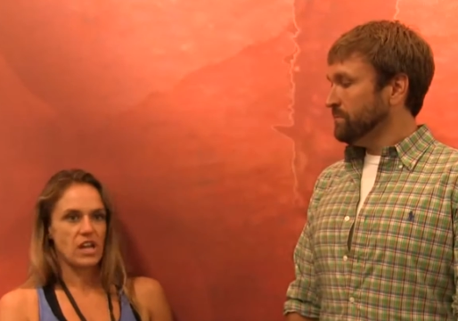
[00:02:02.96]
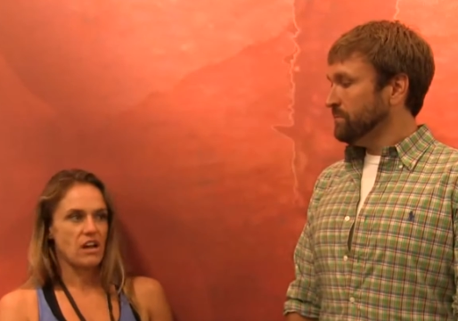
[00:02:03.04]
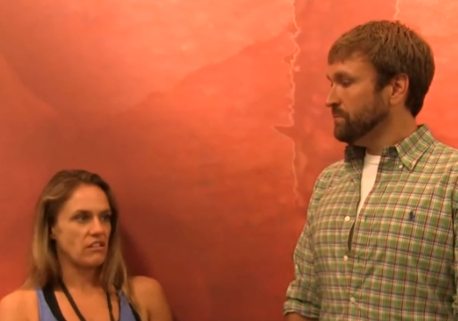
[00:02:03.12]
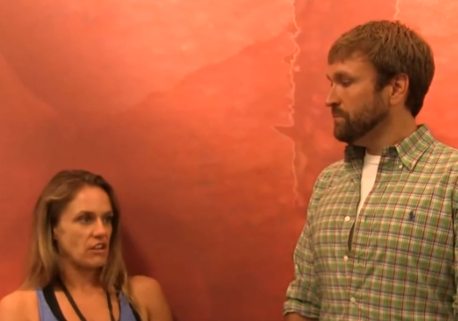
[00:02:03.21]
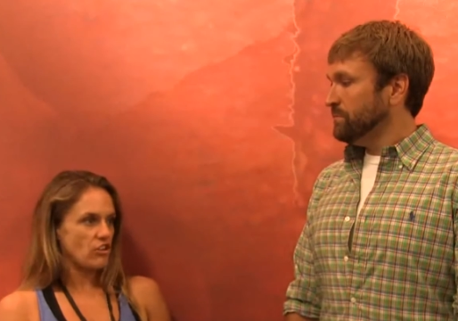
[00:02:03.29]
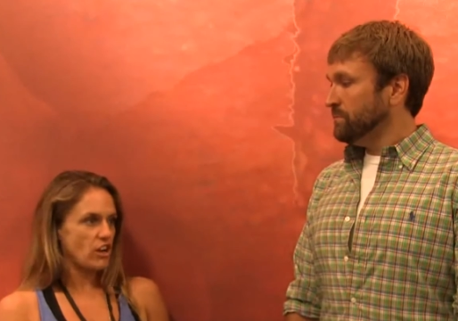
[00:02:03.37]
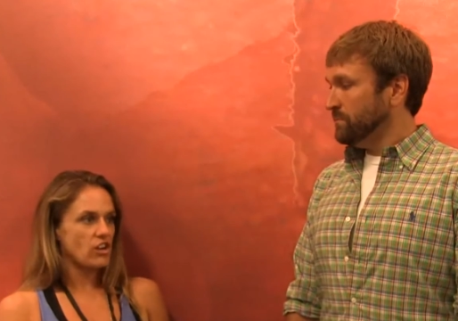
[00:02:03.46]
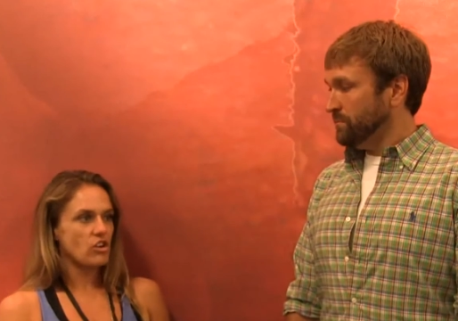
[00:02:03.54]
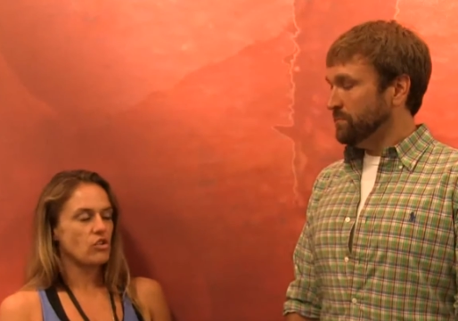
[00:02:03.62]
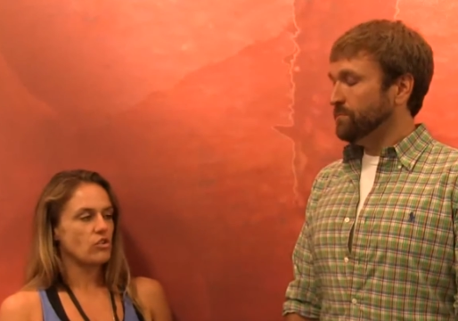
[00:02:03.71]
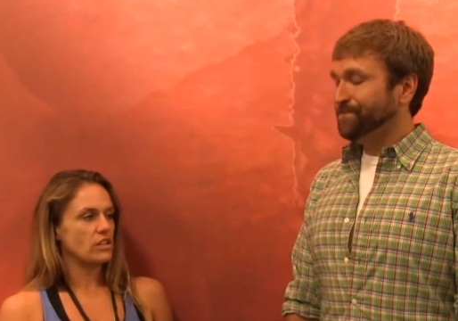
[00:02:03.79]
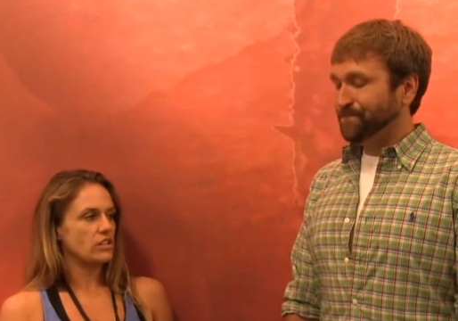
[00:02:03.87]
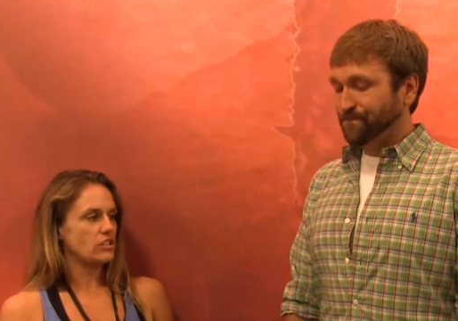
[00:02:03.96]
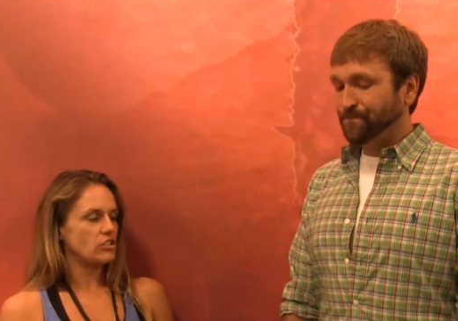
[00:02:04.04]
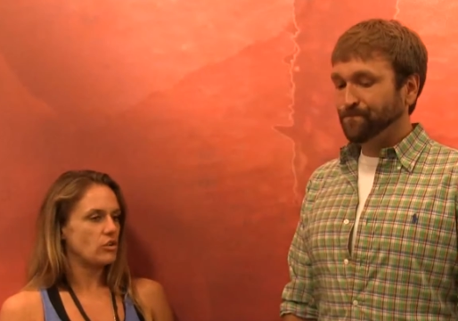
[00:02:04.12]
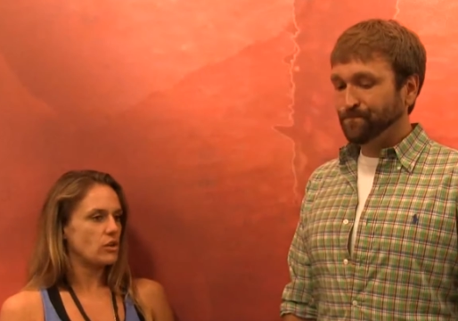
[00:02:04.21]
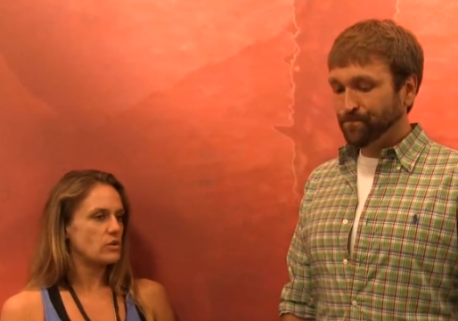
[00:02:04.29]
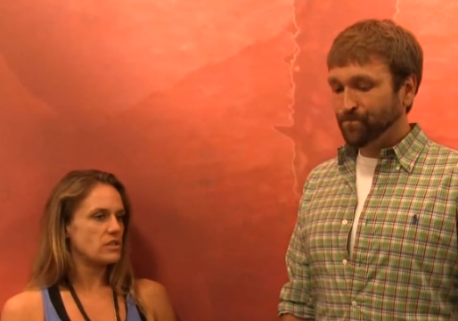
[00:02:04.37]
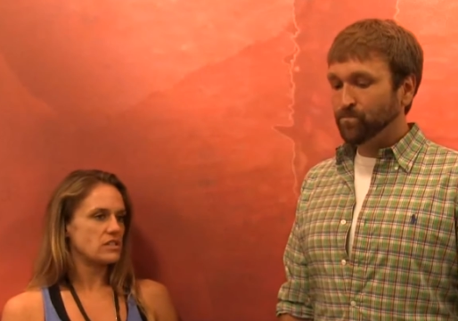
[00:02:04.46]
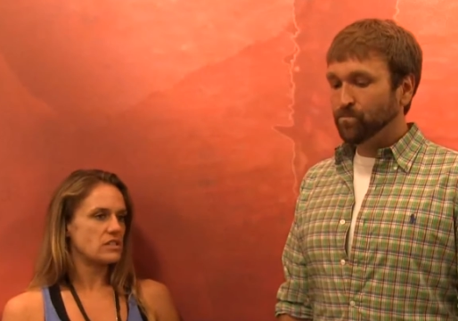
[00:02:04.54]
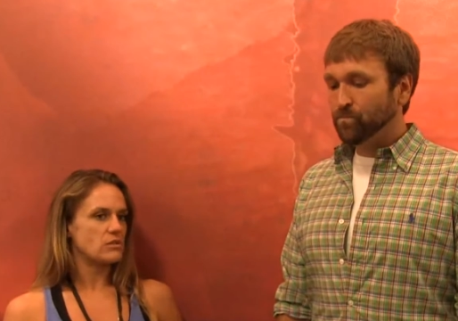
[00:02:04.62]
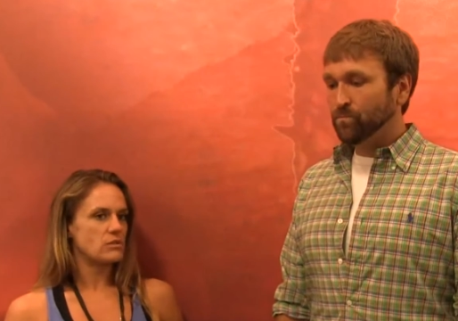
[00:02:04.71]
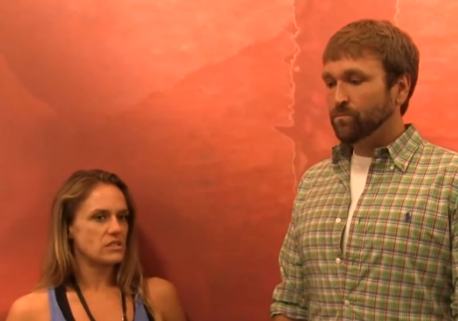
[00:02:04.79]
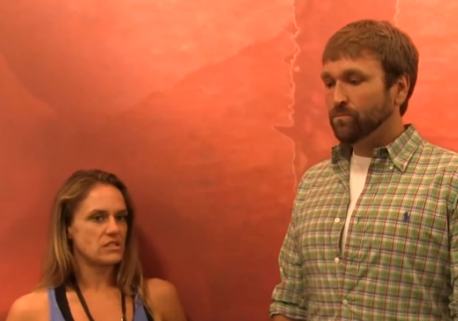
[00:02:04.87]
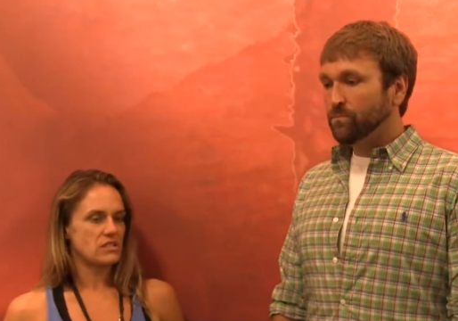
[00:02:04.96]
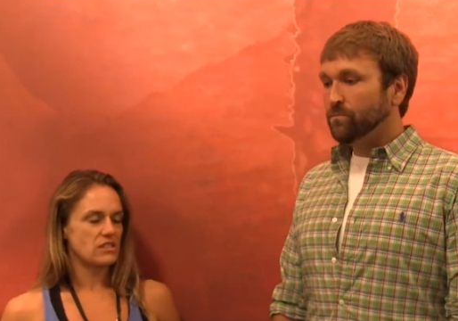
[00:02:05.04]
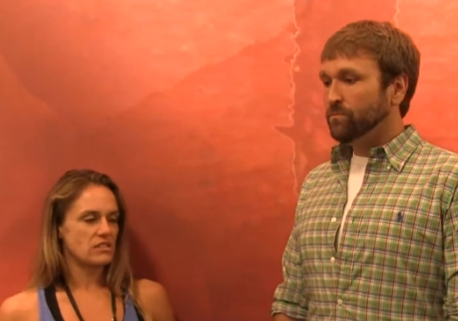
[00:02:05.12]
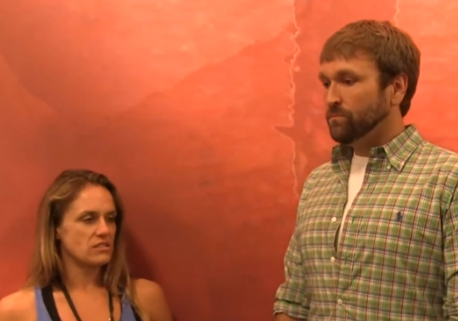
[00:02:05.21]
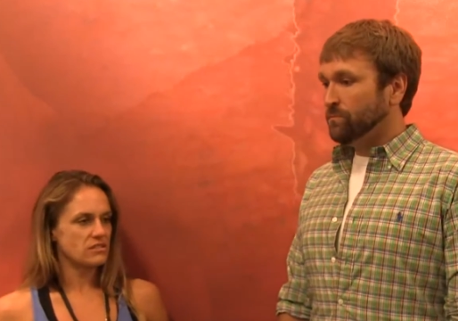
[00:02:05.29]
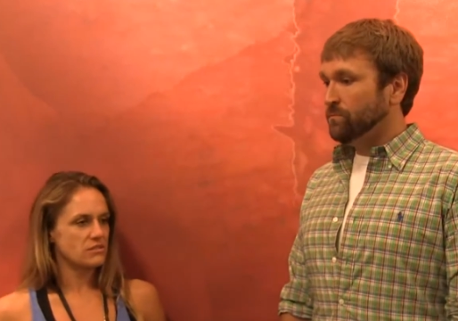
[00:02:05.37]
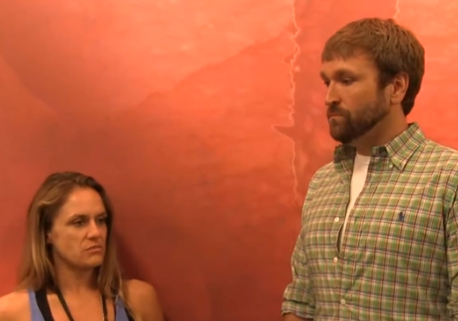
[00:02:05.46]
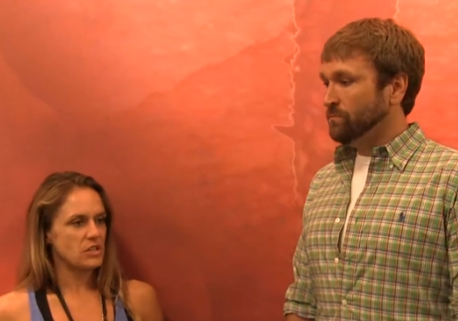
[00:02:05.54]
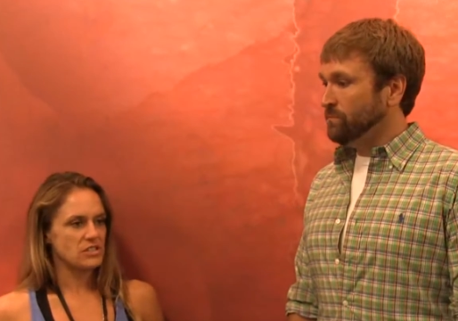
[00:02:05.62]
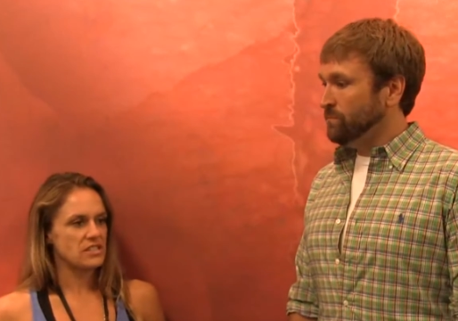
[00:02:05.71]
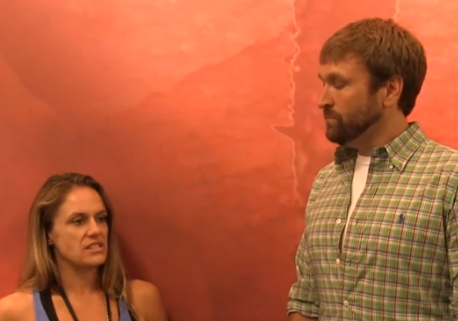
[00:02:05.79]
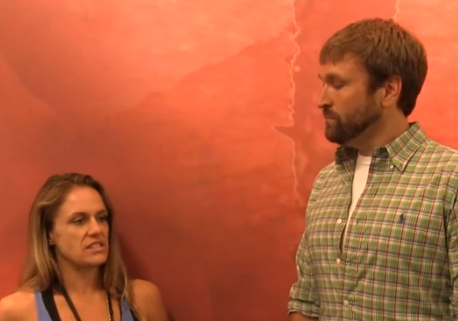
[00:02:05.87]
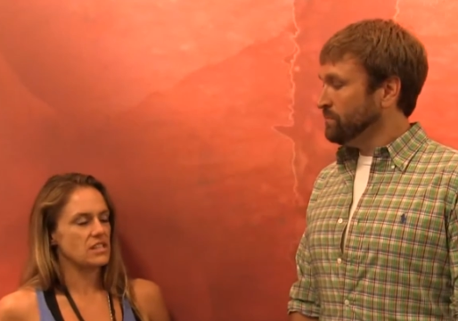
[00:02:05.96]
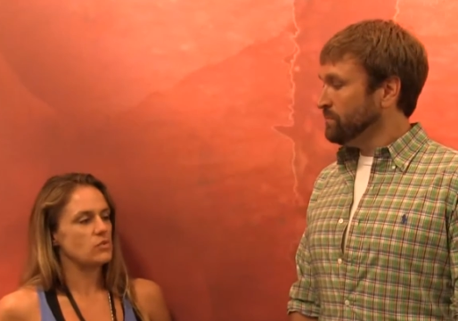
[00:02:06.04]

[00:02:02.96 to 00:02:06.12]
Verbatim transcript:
Speaker 1: style and Greco. And, you know, it was, it wasn't a, a season.